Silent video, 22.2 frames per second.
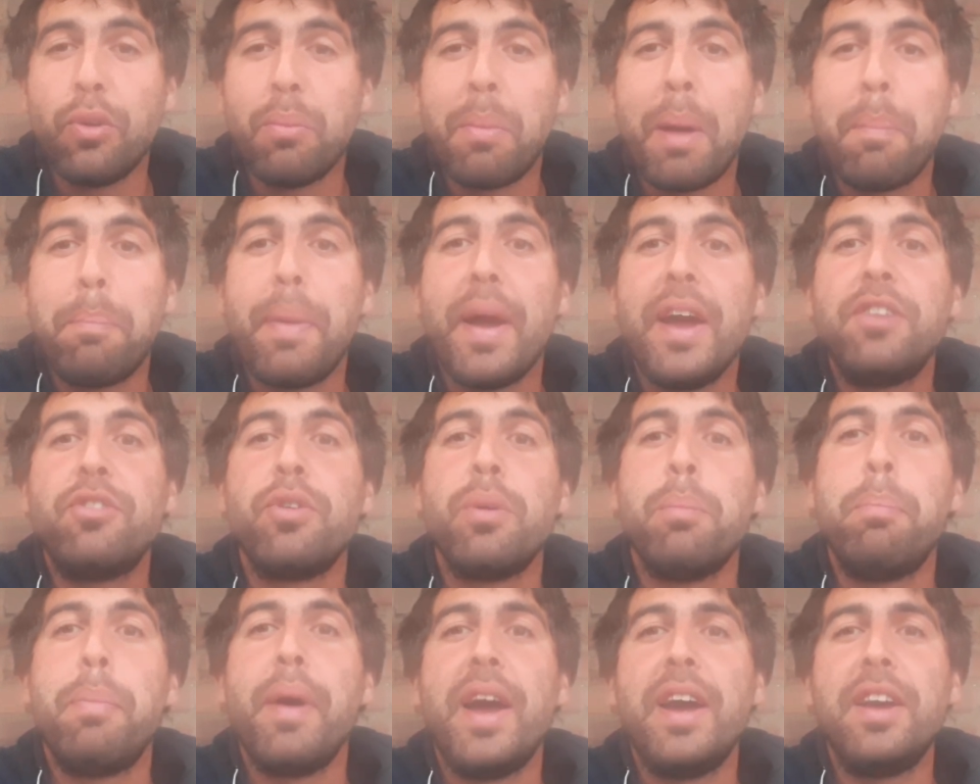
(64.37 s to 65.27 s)
to my
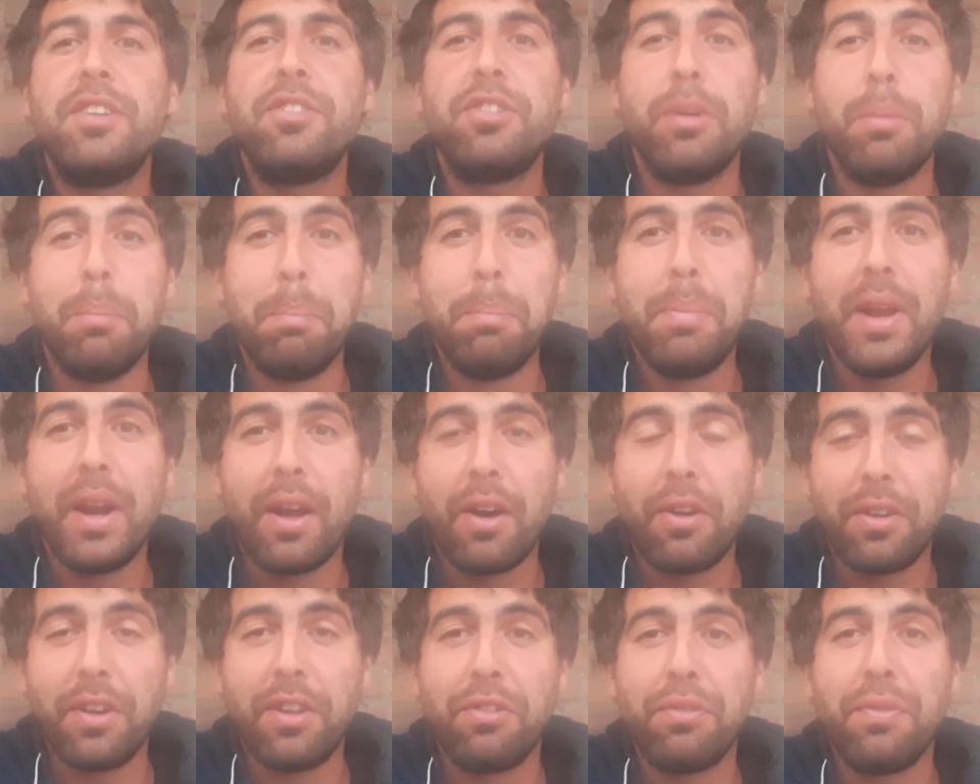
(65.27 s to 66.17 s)
Patreon page
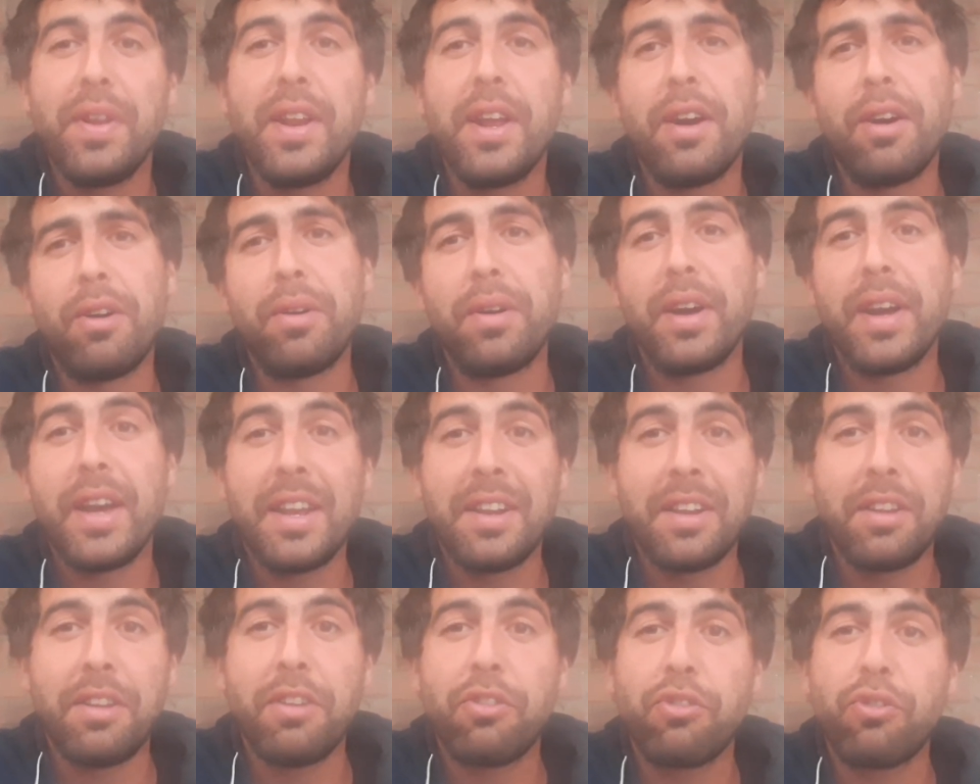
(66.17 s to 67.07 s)
below this video
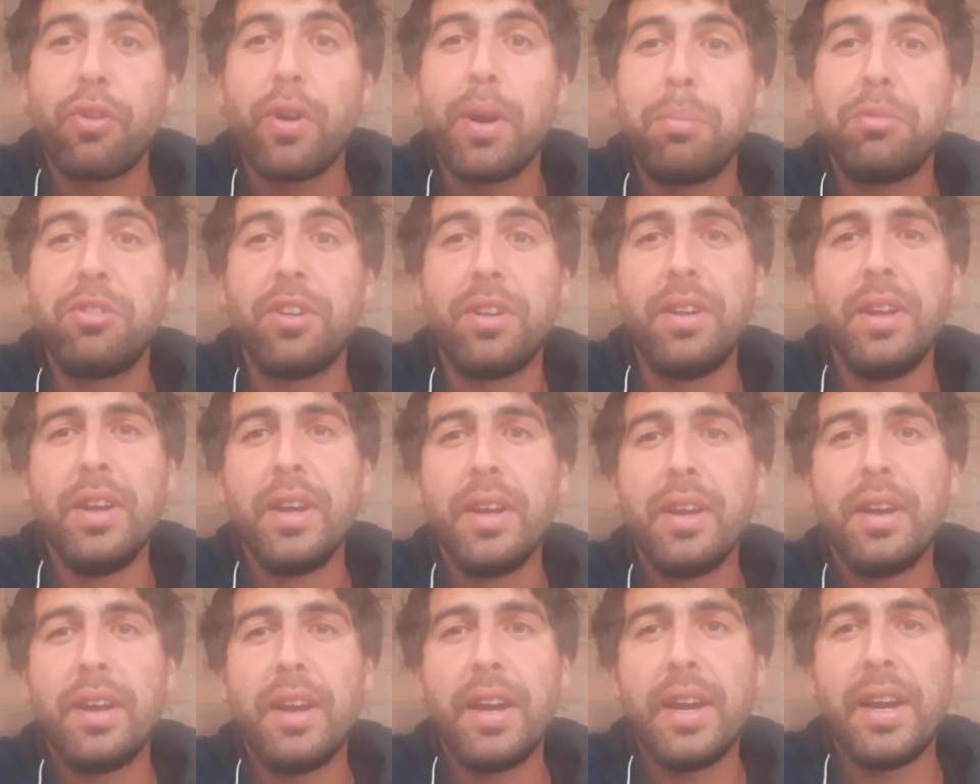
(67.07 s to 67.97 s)
in the description.
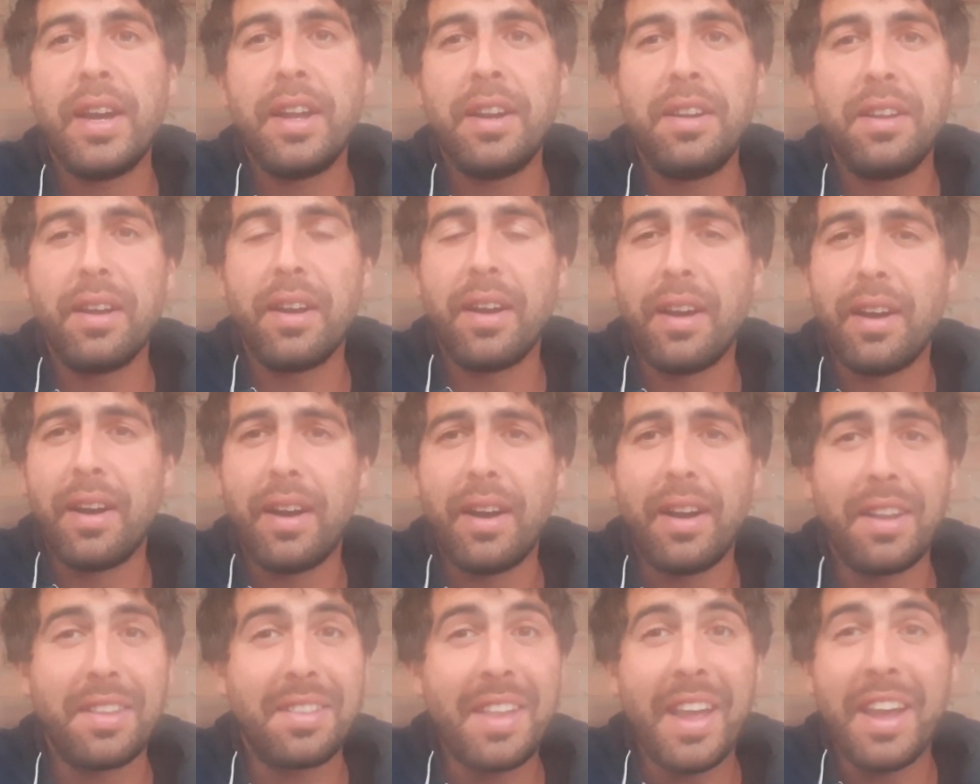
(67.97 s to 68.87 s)
And
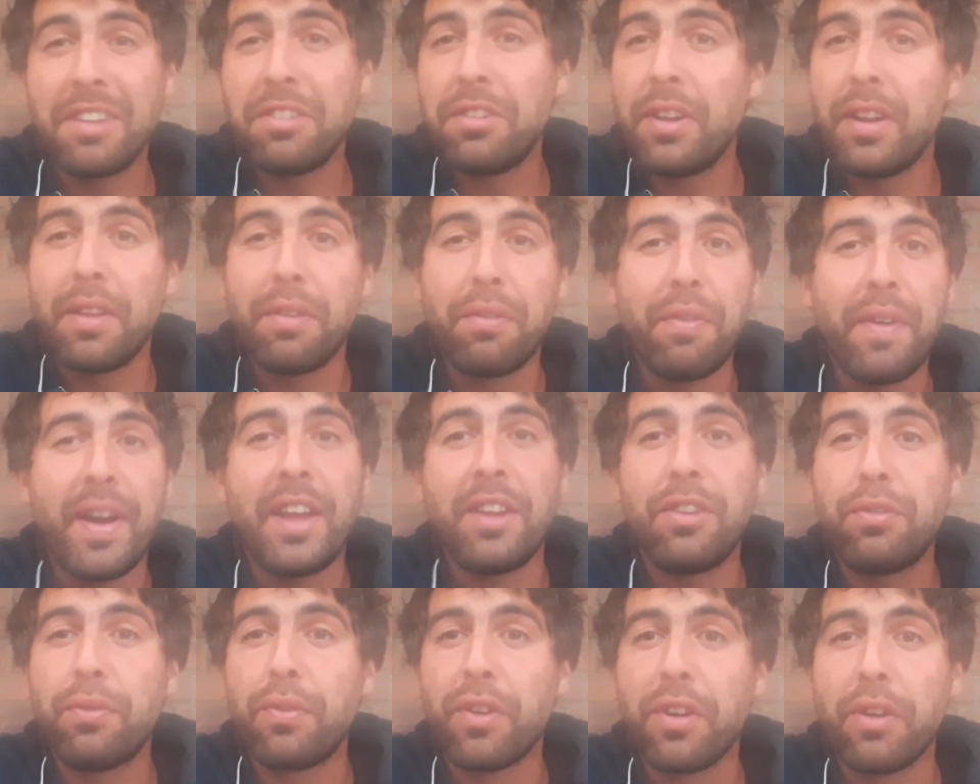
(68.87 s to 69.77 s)
thanks in
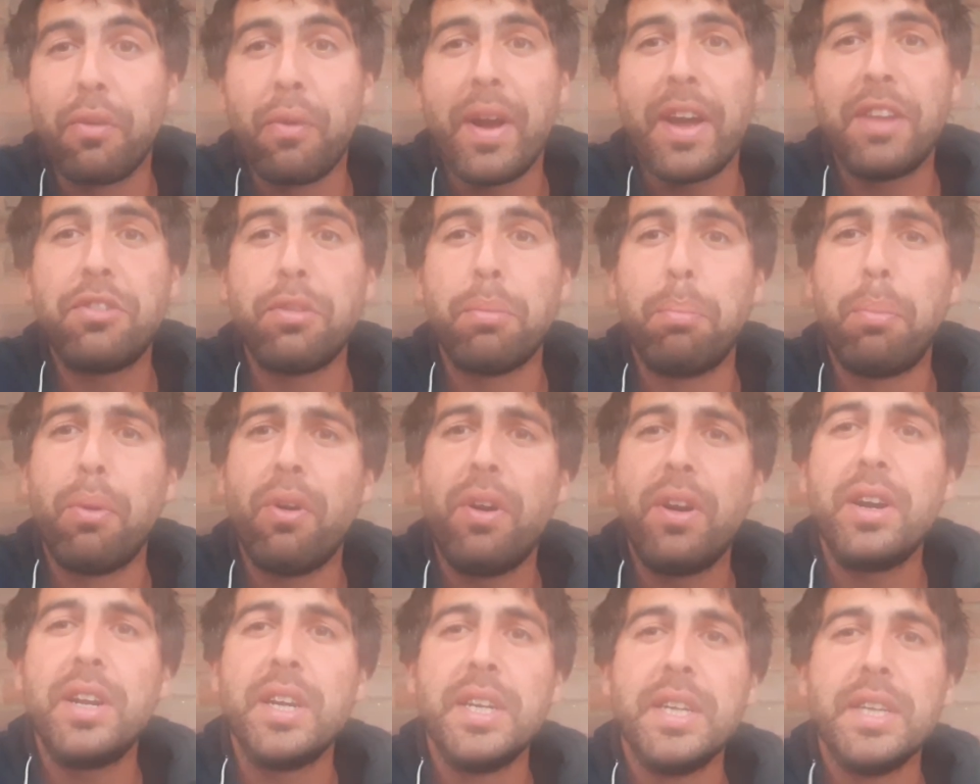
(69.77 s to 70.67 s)
advance for the great
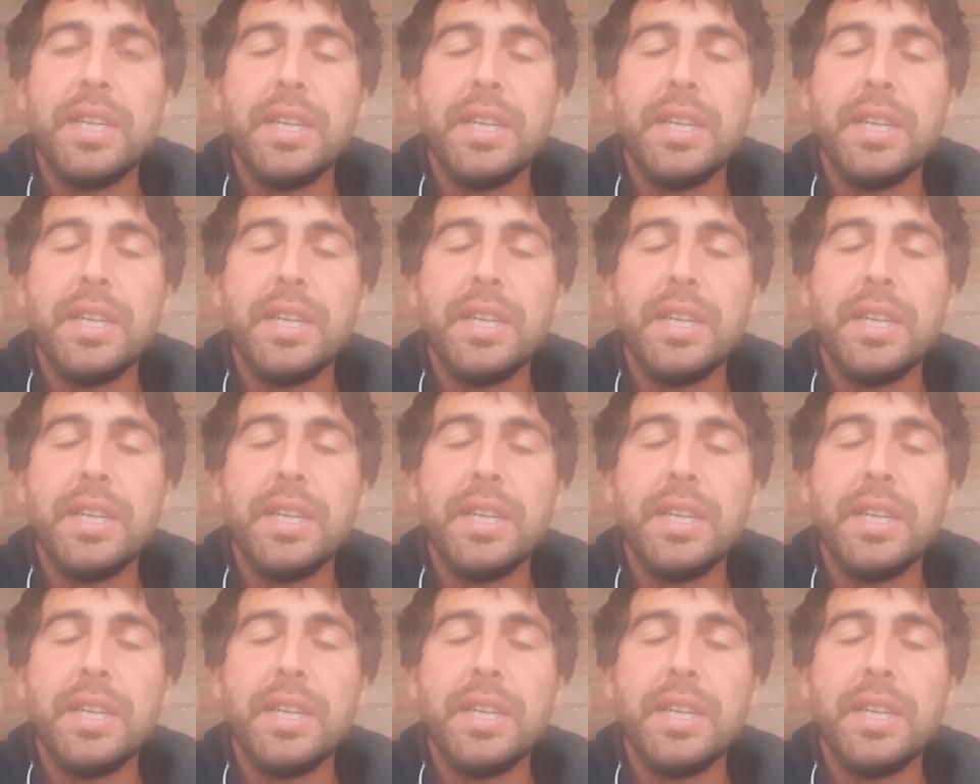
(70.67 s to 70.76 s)
support.